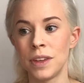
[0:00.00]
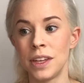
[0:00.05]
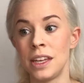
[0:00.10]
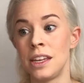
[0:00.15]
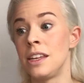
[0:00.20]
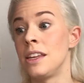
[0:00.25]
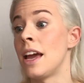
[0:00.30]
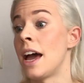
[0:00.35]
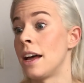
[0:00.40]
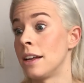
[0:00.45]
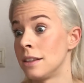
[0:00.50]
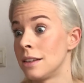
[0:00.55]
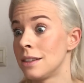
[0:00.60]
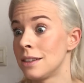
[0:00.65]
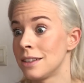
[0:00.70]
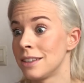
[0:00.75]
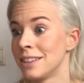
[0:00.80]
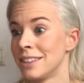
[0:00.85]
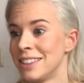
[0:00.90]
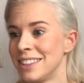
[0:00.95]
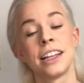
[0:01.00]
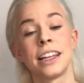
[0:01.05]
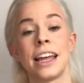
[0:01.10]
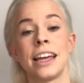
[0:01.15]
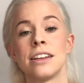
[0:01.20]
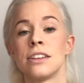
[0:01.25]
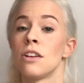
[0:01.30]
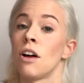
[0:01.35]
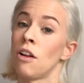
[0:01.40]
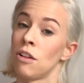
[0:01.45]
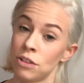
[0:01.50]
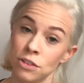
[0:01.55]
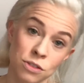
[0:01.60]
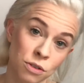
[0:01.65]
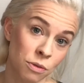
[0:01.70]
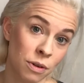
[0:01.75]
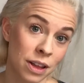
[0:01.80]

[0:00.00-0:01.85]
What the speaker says: Yes. Leia's also